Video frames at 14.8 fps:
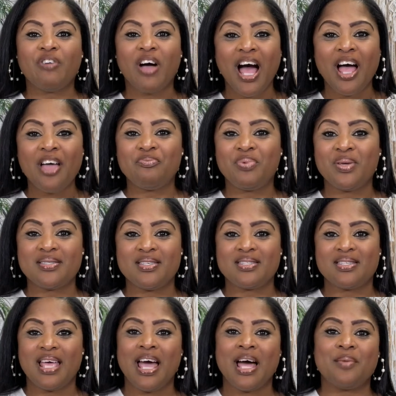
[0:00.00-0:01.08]
five
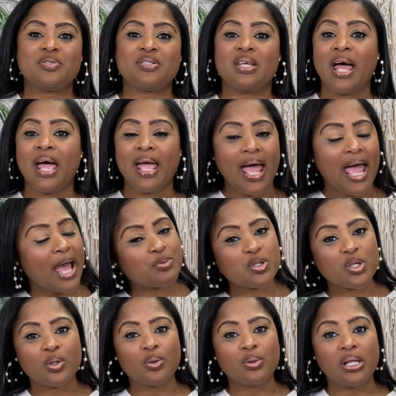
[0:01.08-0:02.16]
business apps that I
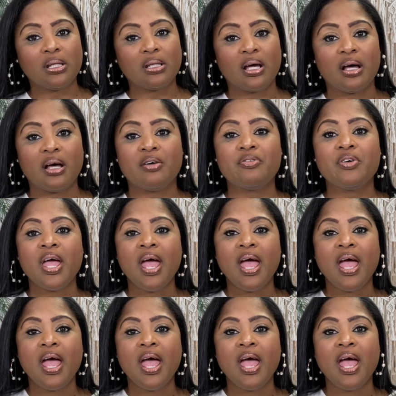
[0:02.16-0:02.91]
absolutely love